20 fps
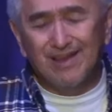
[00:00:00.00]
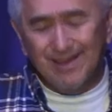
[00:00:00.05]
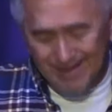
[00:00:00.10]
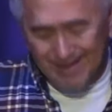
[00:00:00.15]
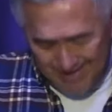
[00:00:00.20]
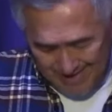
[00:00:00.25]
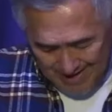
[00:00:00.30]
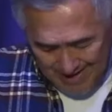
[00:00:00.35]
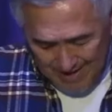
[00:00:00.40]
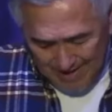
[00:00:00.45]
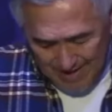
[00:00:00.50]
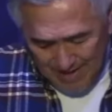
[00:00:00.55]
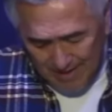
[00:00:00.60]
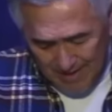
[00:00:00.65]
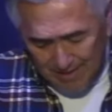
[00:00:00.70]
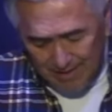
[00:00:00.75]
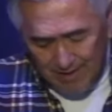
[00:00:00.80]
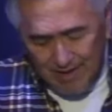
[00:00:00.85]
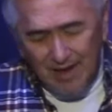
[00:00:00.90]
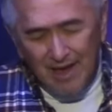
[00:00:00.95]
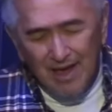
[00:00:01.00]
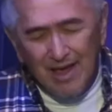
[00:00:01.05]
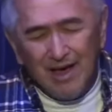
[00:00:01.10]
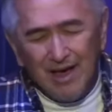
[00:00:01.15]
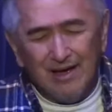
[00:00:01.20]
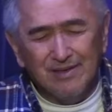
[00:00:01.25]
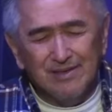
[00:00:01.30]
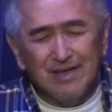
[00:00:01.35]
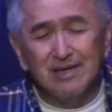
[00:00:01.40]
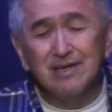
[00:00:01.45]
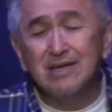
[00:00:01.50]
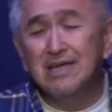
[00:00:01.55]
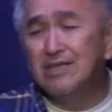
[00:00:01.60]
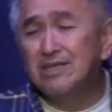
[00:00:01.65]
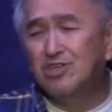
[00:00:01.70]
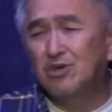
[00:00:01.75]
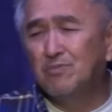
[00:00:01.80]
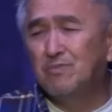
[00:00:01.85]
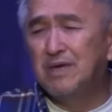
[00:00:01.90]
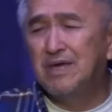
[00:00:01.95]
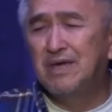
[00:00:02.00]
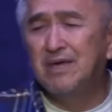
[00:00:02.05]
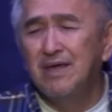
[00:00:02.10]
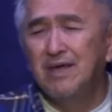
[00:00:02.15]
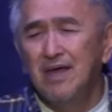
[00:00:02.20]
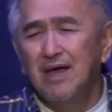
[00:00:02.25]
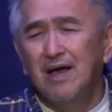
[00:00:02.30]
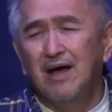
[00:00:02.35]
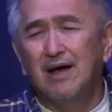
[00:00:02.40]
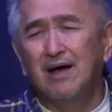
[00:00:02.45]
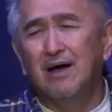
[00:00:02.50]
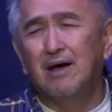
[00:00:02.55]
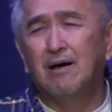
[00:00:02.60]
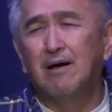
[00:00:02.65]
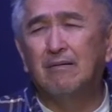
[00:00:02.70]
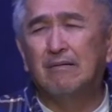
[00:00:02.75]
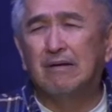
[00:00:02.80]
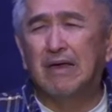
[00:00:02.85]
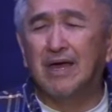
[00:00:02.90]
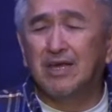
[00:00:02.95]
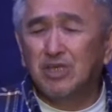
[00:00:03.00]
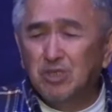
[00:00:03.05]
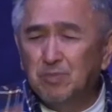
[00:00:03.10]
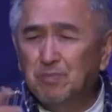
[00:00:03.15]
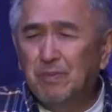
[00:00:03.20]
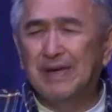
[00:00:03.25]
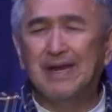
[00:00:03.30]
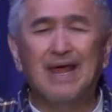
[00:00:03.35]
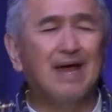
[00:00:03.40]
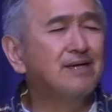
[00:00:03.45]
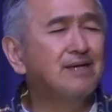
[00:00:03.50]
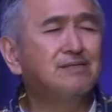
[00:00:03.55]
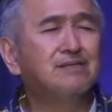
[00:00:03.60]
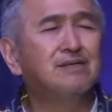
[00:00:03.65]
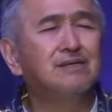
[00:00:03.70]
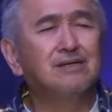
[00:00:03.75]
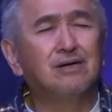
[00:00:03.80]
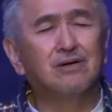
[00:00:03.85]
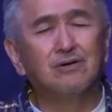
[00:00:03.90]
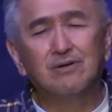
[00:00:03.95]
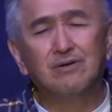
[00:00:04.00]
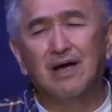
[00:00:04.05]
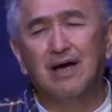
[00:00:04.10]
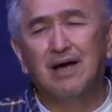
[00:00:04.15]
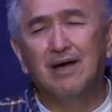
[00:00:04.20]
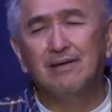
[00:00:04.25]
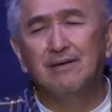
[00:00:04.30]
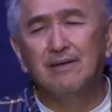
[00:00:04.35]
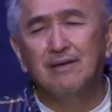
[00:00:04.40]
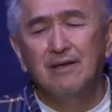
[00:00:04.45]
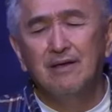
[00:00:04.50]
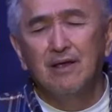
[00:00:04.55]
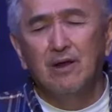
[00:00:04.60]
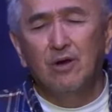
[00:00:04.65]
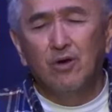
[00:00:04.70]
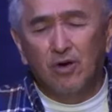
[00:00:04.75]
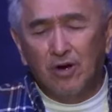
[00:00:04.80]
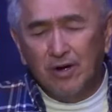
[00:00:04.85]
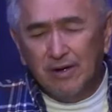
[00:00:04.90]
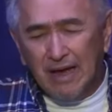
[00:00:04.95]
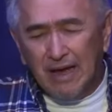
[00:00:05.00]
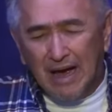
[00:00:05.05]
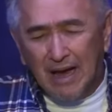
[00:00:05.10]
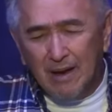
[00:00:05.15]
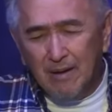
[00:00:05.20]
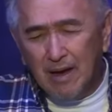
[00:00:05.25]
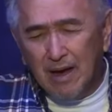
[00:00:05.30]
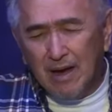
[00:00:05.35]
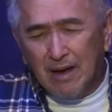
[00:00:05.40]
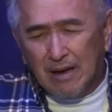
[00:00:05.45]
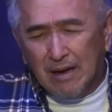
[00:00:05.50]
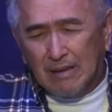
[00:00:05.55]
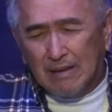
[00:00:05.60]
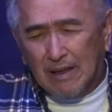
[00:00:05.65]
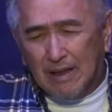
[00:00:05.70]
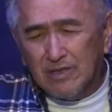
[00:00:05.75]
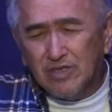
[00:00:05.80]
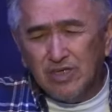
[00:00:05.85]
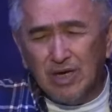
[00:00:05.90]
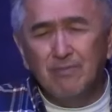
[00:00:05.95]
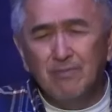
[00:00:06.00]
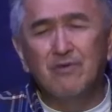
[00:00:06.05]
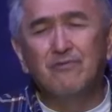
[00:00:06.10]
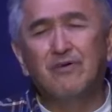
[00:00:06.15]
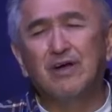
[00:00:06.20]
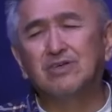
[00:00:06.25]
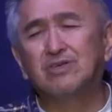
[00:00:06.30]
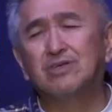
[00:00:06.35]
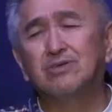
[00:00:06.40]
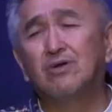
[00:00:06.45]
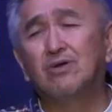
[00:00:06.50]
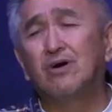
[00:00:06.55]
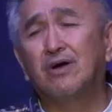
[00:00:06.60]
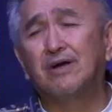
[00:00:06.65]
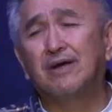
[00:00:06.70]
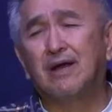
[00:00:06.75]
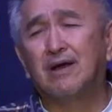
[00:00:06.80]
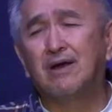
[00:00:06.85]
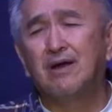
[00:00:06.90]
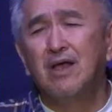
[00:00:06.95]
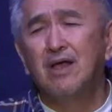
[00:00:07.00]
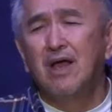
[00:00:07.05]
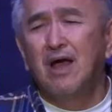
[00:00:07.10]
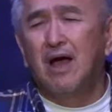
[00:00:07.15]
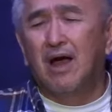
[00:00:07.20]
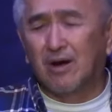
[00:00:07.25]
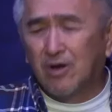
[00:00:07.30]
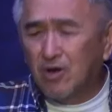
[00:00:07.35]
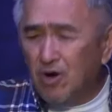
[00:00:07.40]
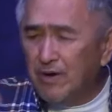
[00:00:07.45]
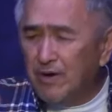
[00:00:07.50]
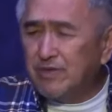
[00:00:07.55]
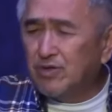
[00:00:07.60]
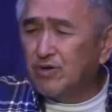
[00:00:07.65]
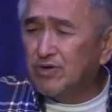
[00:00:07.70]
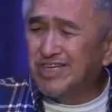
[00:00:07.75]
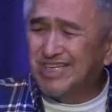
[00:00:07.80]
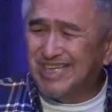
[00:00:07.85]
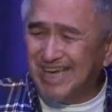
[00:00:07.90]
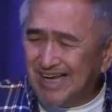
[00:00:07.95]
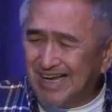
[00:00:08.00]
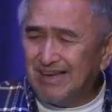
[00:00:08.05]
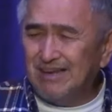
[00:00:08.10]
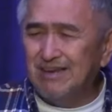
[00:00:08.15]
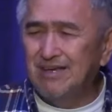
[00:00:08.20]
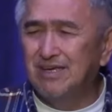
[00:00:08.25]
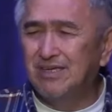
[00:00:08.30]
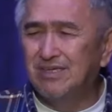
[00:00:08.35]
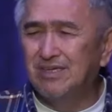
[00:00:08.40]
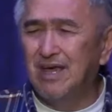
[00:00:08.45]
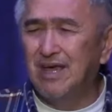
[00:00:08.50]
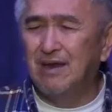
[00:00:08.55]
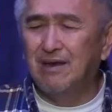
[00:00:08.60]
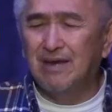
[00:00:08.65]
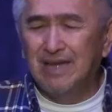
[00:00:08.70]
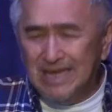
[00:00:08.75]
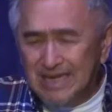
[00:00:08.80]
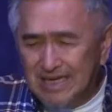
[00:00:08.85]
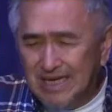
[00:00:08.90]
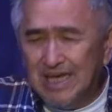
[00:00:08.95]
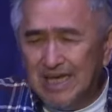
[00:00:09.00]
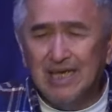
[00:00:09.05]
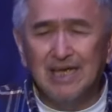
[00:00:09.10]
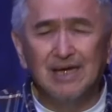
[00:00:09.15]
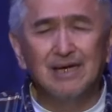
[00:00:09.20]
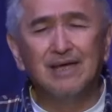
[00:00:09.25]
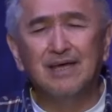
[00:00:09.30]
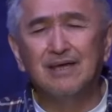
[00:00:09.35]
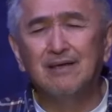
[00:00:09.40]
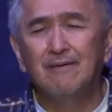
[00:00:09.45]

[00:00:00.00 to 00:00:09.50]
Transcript: in, in, uh, that need to be uh, expedited, oh God. Lord, I, some of us, Lord, are, are going through sickness and need healing